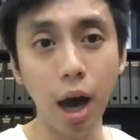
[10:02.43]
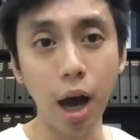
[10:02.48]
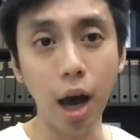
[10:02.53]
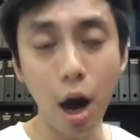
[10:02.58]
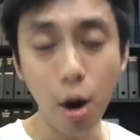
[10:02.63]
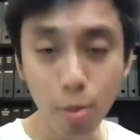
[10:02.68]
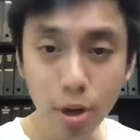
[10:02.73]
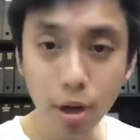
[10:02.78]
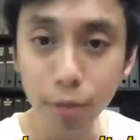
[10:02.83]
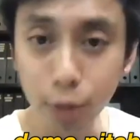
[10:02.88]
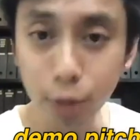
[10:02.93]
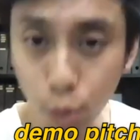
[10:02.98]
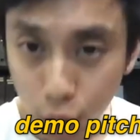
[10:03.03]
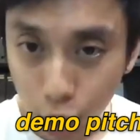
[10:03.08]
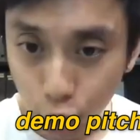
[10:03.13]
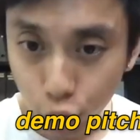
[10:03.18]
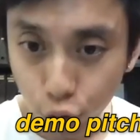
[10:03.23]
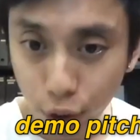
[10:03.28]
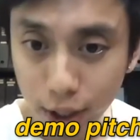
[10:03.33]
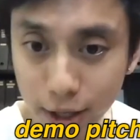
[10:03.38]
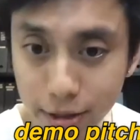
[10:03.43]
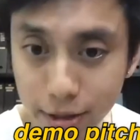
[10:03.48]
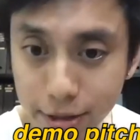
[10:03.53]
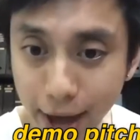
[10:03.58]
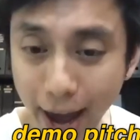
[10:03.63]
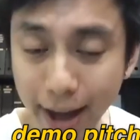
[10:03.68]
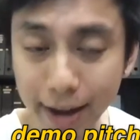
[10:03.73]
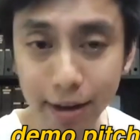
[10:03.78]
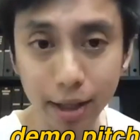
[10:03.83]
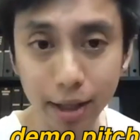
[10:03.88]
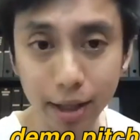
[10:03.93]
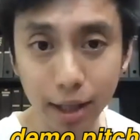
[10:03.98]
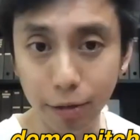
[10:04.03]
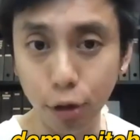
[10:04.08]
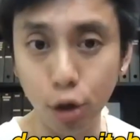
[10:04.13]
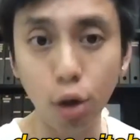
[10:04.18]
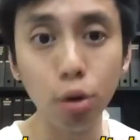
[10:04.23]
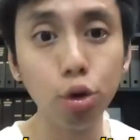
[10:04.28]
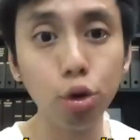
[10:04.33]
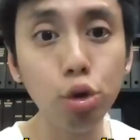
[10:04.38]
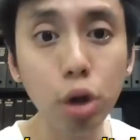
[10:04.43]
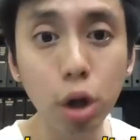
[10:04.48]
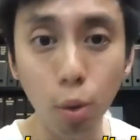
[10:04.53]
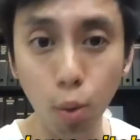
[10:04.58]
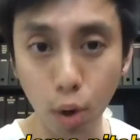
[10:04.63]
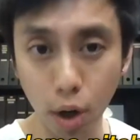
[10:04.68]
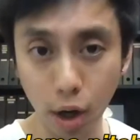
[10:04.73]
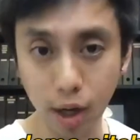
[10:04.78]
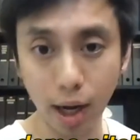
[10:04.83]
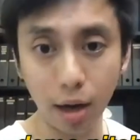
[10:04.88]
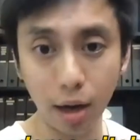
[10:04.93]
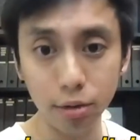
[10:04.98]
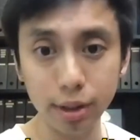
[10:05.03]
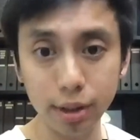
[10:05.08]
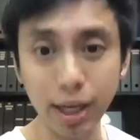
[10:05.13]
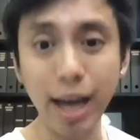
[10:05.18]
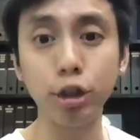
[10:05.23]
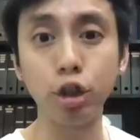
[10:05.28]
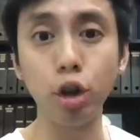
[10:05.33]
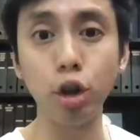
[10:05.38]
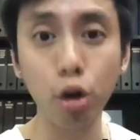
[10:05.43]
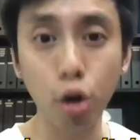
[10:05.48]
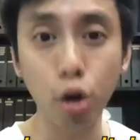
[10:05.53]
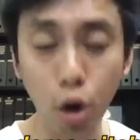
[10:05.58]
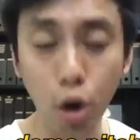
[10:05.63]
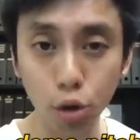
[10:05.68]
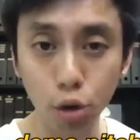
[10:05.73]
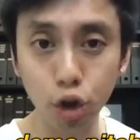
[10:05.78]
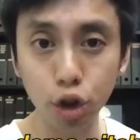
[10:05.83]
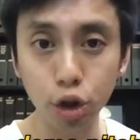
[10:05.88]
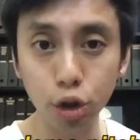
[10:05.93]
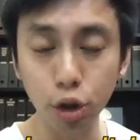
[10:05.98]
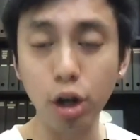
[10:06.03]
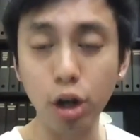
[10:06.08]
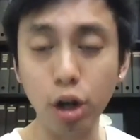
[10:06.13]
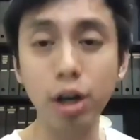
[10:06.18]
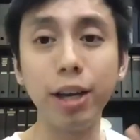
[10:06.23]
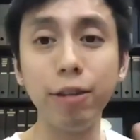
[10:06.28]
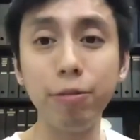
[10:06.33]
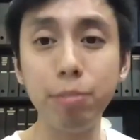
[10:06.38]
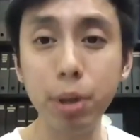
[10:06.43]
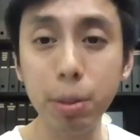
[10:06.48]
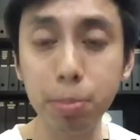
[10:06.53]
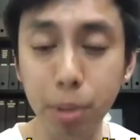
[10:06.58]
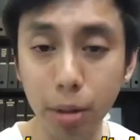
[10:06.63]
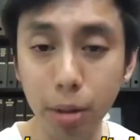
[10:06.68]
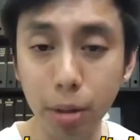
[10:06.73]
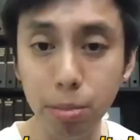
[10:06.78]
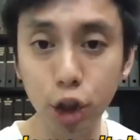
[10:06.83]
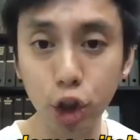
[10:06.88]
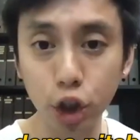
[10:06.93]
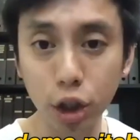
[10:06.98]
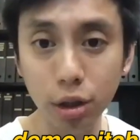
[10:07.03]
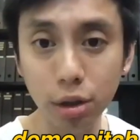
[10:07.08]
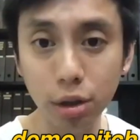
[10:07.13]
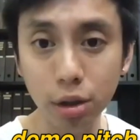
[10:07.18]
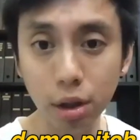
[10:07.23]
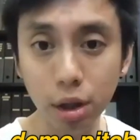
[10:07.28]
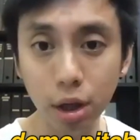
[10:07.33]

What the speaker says: How many of you would agree that if you don't do the workouts as your coach, you're going to give me permission